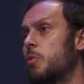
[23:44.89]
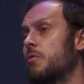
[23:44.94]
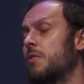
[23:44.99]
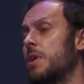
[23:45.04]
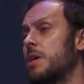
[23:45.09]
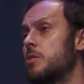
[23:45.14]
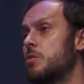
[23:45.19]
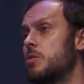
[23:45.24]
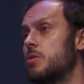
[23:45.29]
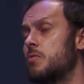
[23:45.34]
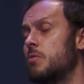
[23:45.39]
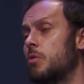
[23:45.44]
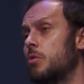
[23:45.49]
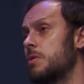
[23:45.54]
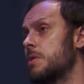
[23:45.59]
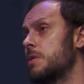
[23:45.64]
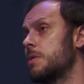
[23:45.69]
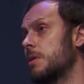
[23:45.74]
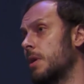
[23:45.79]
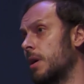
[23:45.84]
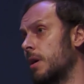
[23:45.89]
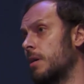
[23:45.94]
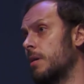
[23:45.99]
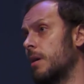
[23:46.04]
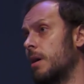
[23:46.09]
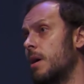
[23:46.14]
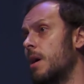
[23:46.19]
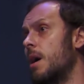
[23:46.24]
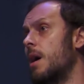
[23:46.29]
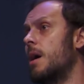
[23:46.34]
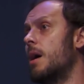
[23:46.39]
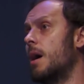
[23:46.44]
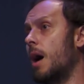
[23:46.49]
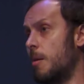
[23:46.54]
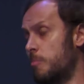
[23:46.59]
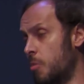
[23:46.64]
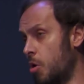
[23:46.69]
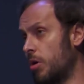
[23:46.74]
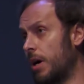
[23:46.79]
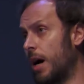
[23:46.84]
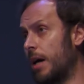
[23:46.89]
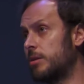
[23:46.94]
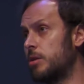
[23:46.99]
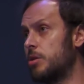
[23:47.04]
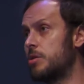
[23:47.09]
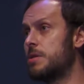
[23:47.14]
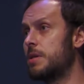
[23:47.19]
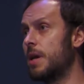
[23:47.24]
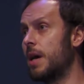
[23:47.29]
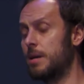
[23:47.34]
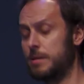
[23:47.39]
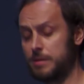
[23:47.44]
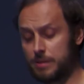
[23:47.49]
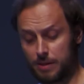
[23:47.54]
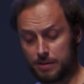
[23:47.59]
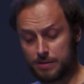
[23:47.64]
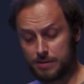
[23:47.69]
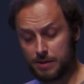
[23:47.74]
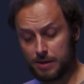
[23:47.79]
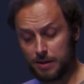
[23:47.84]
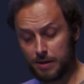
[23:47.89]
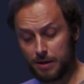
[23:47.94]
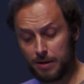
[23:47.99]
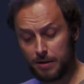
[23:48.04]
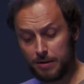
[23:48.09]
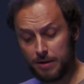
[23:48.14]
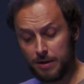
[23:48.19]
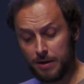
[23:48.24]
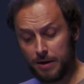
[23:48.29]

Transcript: professors was, uh, among others, Ernst Cassirer.